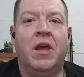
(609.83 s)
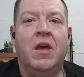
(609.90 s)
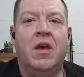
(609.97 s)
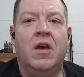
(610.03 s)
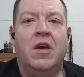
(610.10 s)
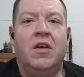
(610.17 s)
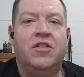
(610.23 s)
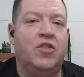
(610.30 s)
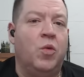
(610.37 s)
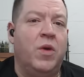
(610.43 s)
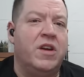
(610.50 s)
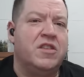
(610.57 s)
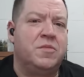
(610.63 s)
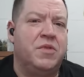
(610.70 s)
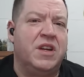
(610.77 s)
So
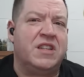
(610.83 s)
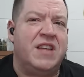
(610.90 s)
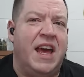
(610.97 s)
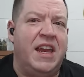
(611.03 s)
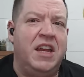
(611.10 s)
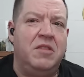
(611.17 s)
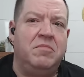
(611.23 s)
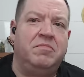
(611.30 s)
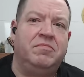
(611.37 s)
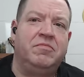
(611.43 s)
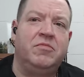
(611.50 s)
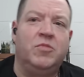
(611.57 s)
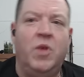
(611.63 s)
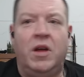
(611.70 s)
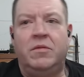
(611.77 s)
where's BRICS headed?
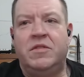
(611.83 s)
Well,